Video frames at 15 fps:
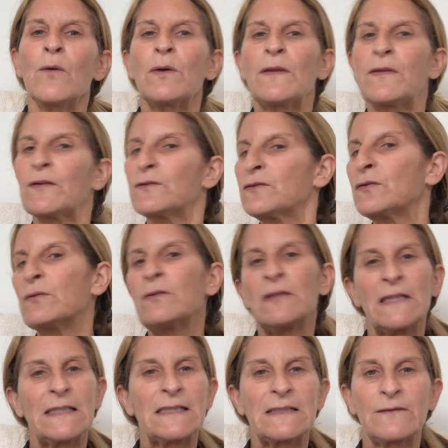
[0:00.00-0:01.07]
with 2
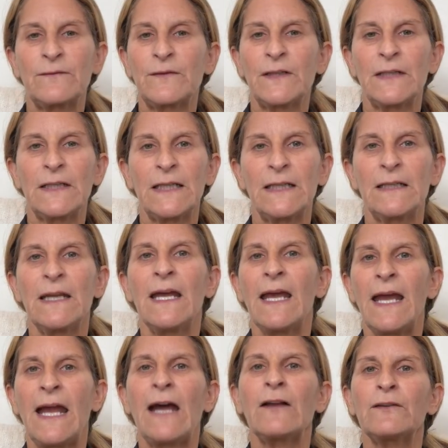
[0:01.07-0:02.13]
things to fill in.
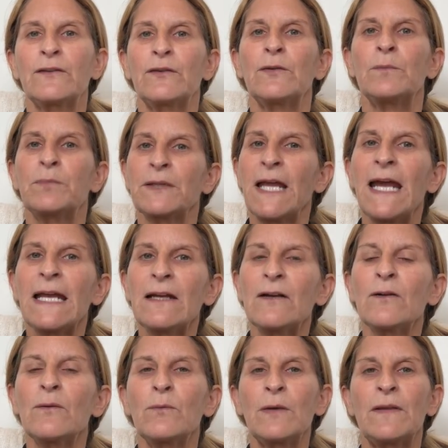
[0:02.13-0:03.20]
How to blank
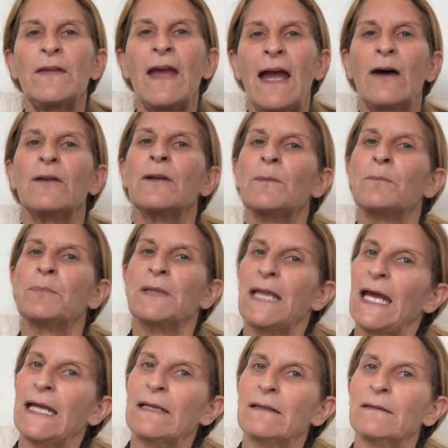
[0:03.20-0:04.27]
without
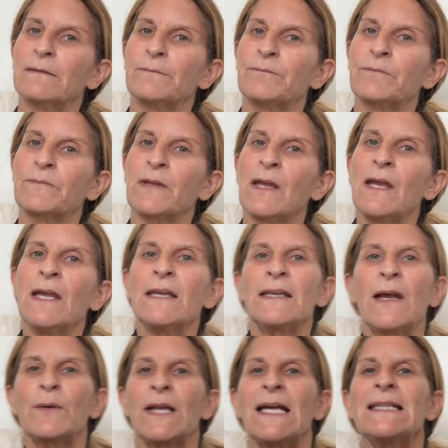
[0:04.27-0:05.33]
blank.
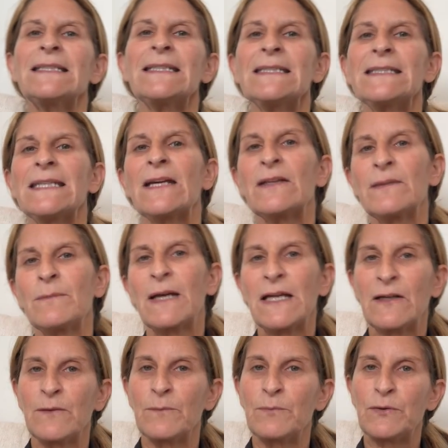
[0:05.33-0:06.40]
Now, when I sit down at my
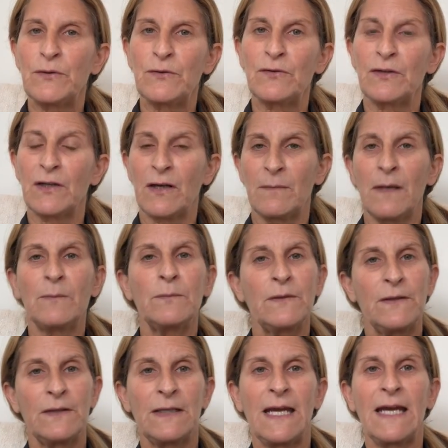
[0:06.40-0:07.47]
computer to come up
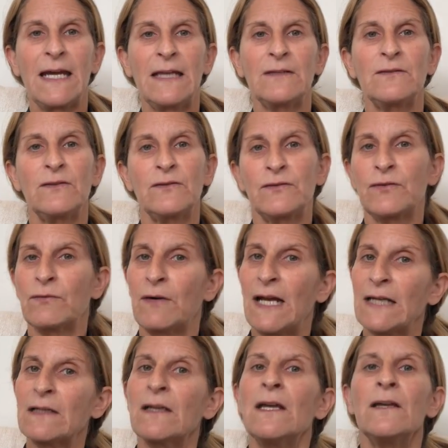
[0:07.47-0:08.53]
with an ad to
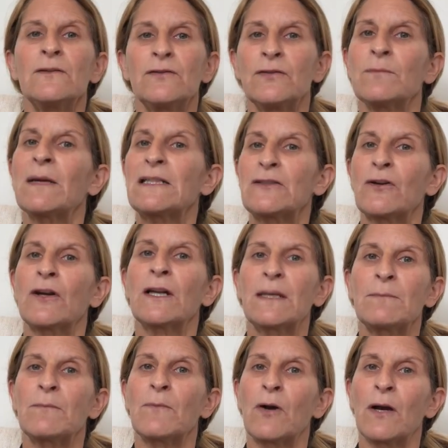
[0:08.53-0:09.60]
direct to my
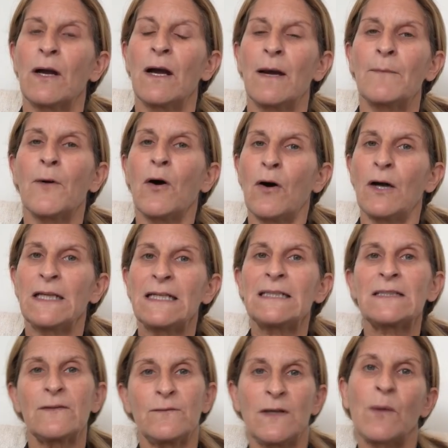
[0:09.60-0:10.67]
target
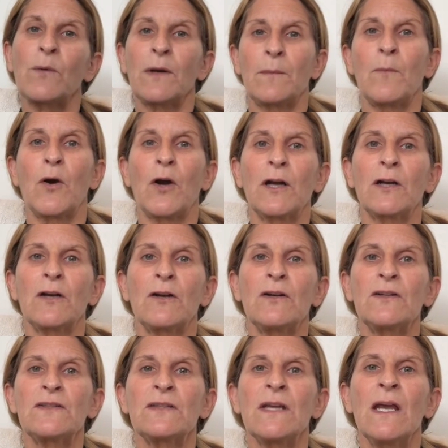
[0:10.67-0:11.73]
audience of network
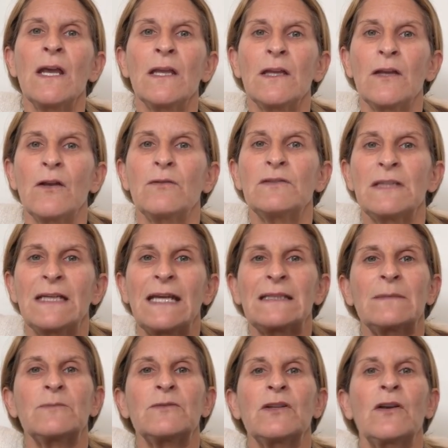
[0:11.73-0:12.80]
marketers, to get
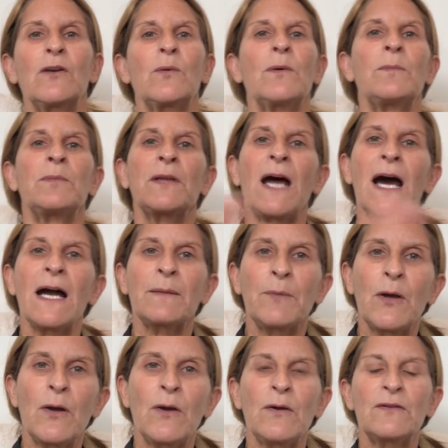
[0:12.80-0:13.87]
them to go to a blog
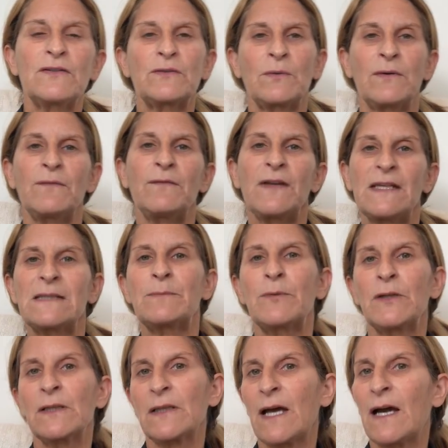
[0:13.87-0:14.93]
post or a
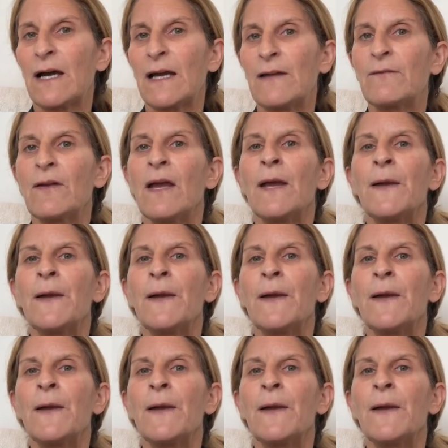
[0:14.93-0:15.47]
Facebook Live,